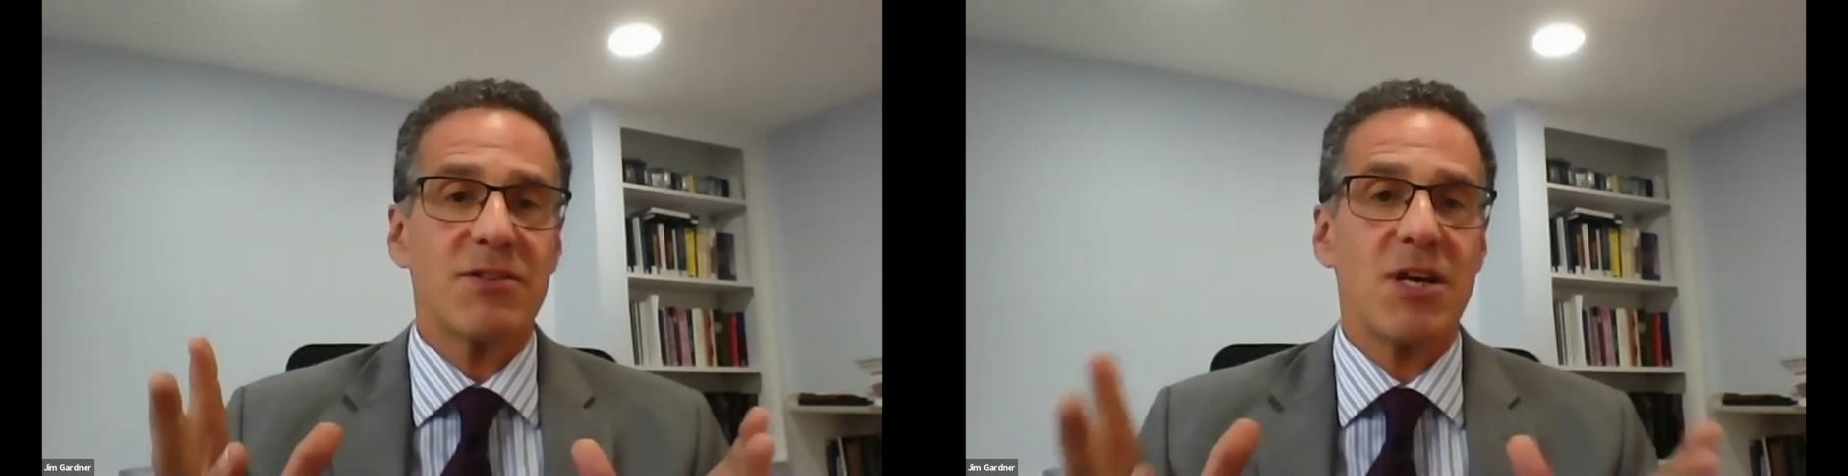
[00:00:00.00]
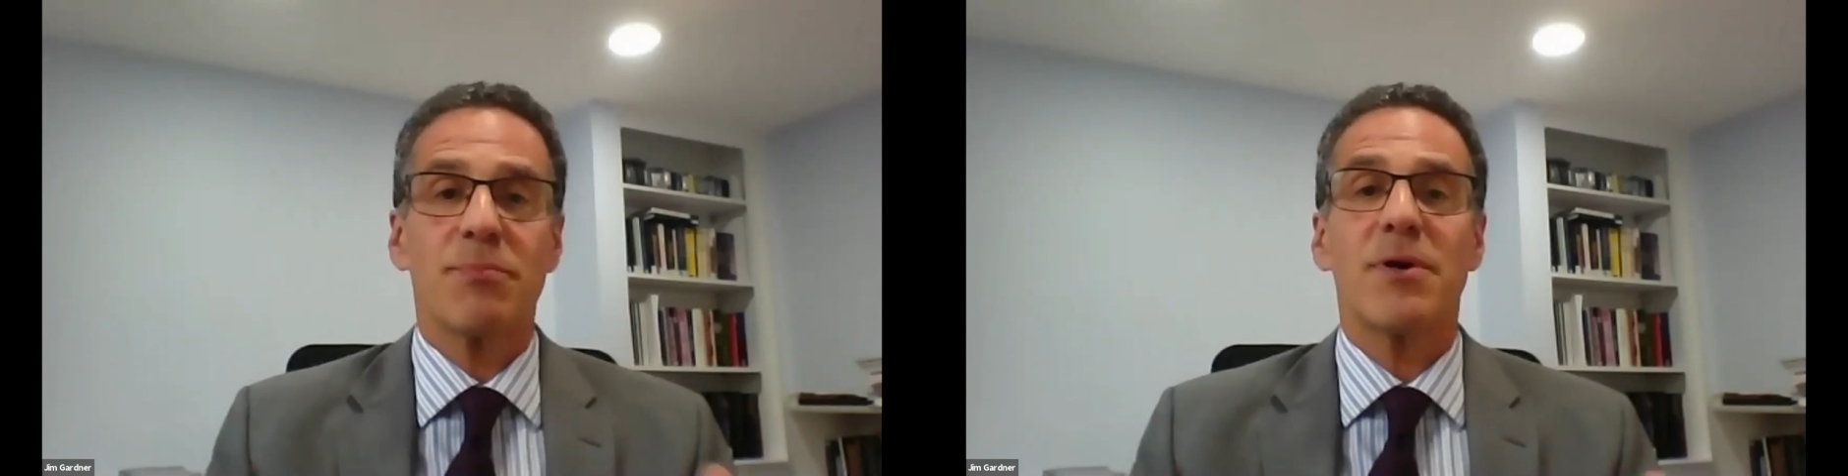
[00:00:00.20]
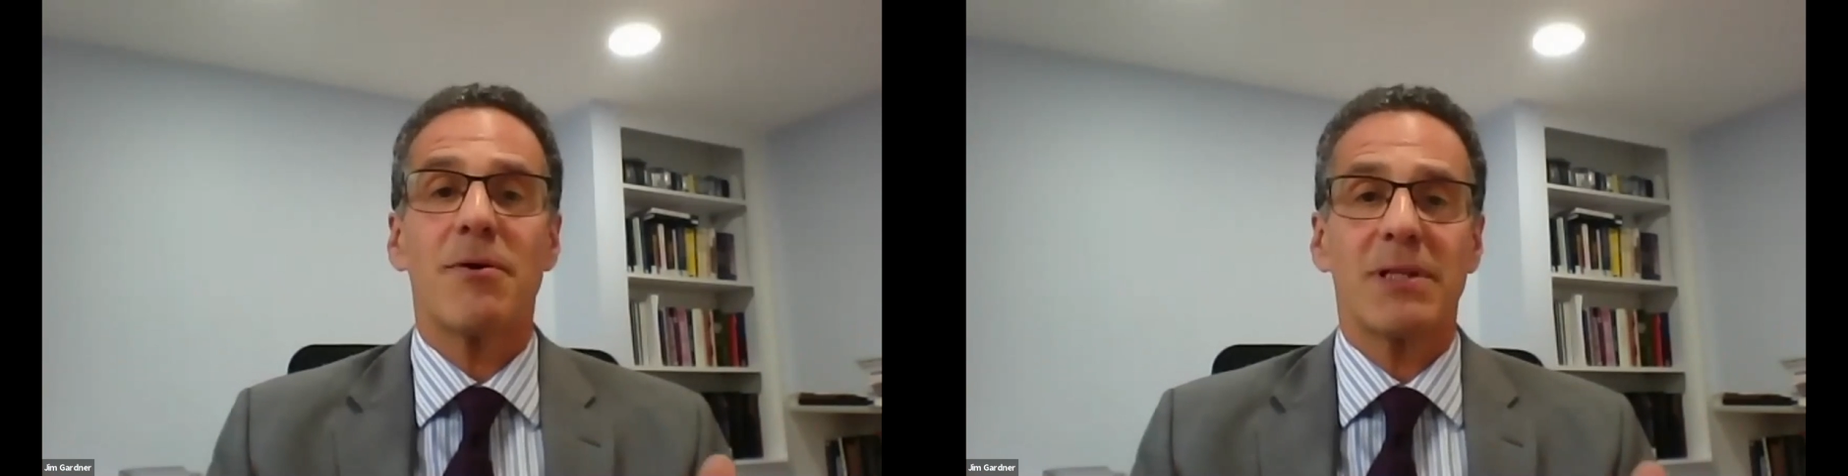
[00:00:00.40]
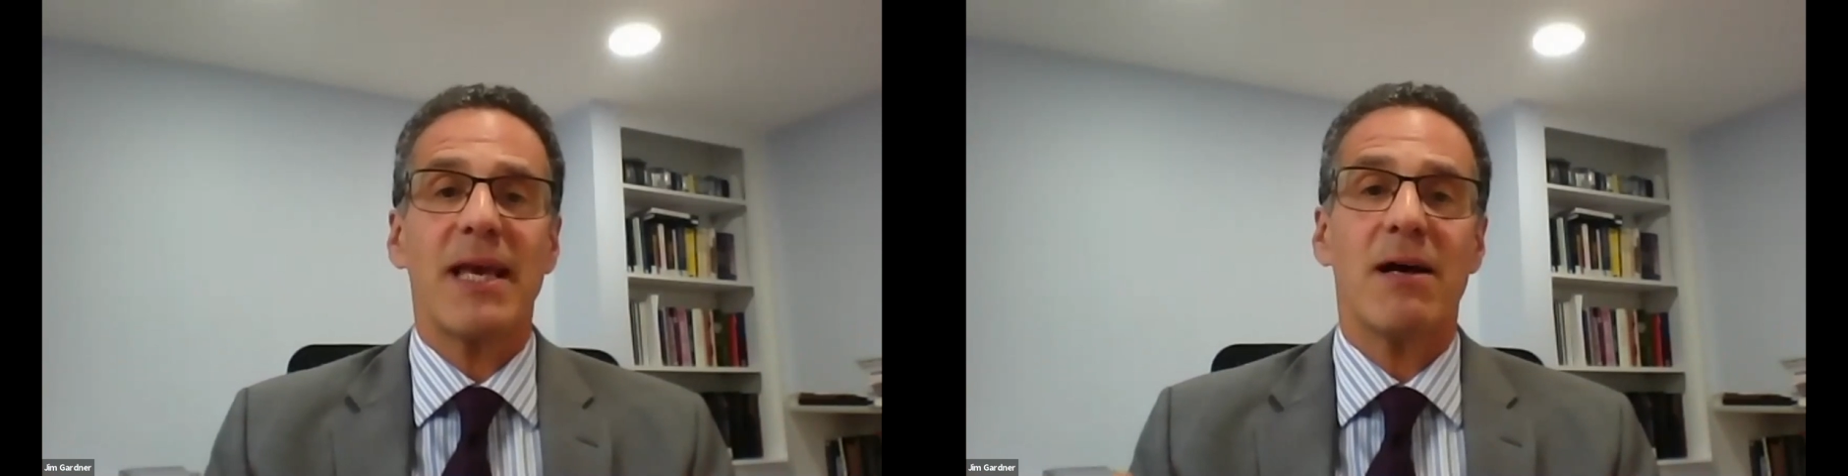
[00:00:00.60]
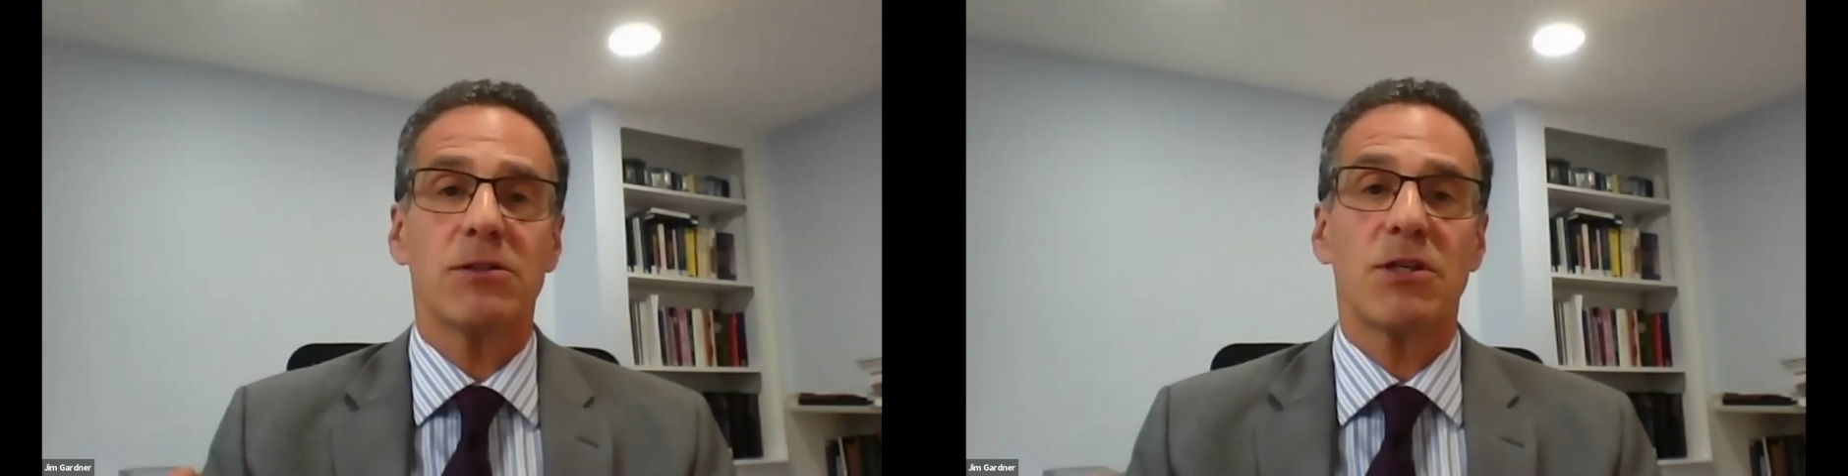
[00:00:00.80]
temporarily
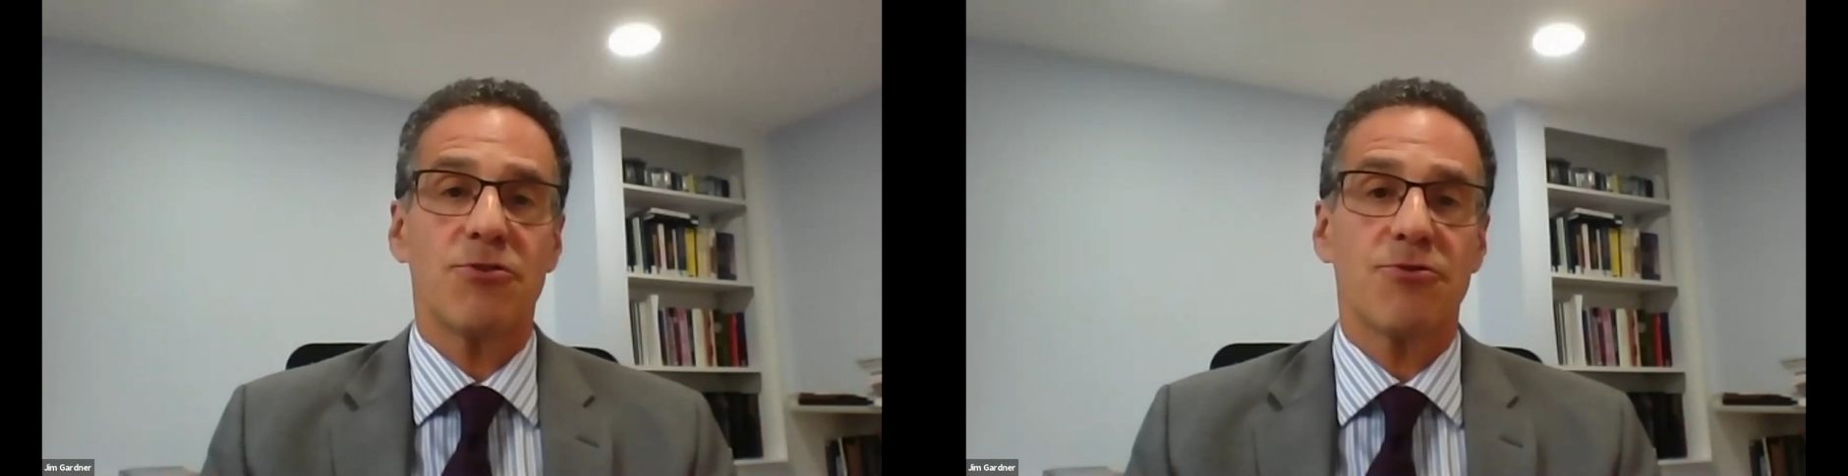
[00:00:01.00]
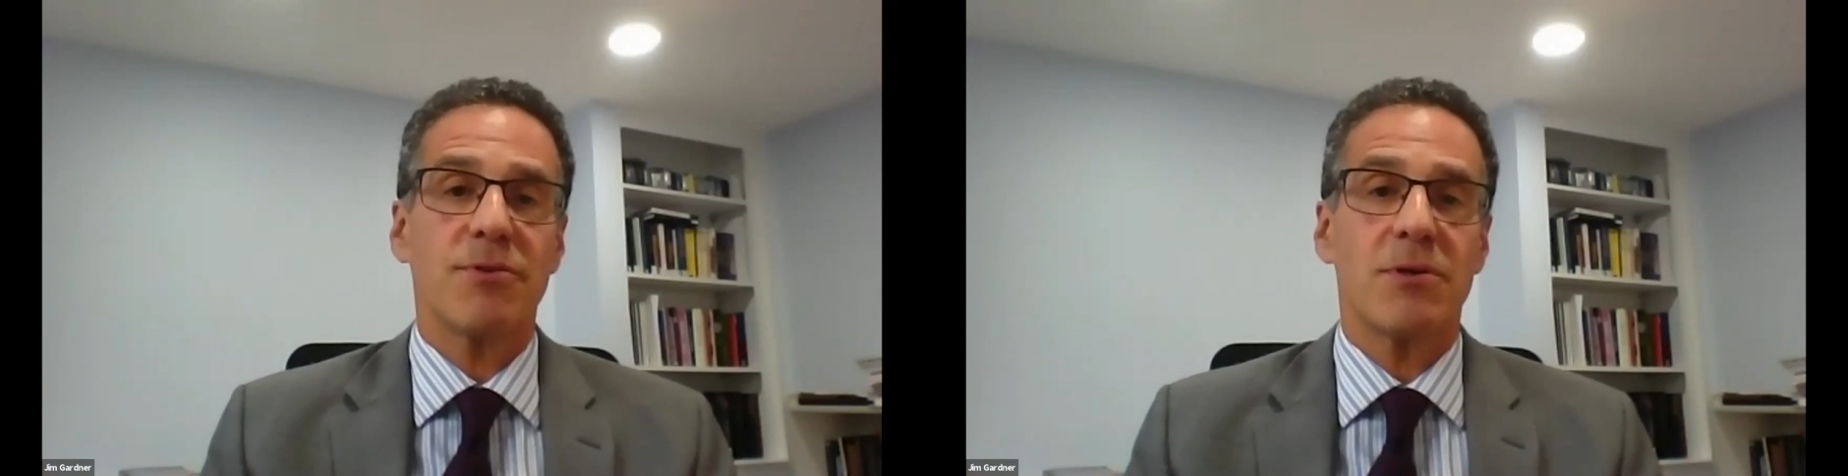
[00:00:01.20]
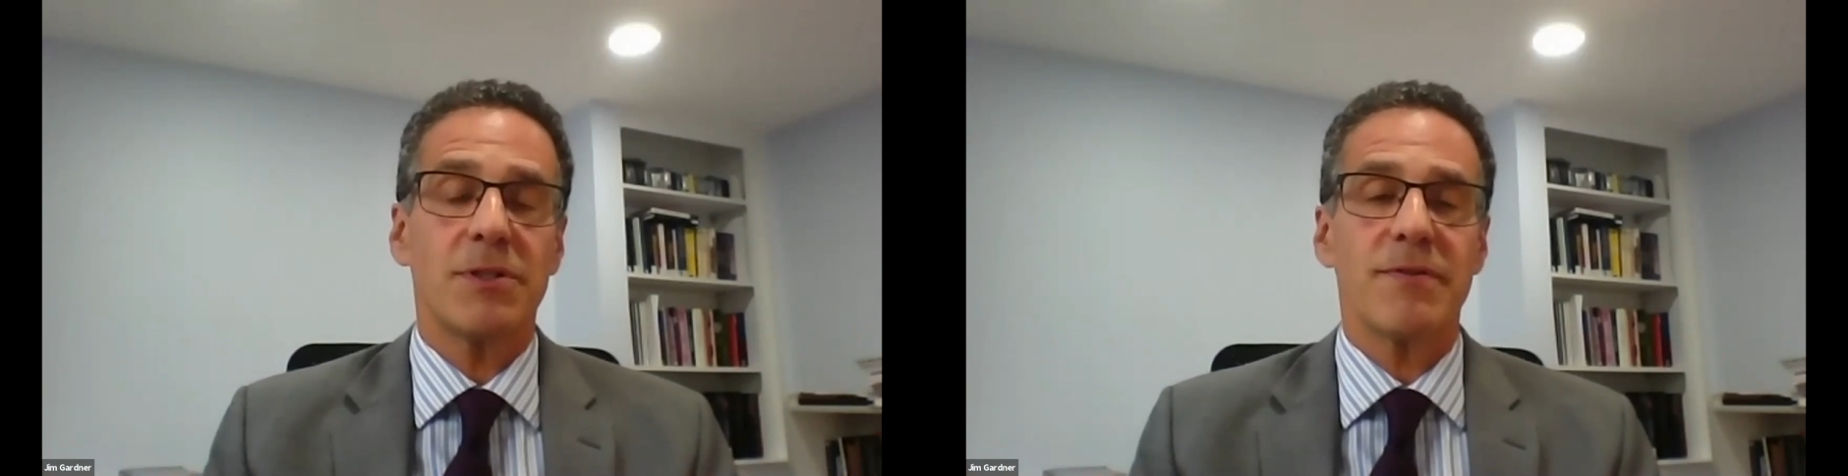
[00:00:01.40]
held control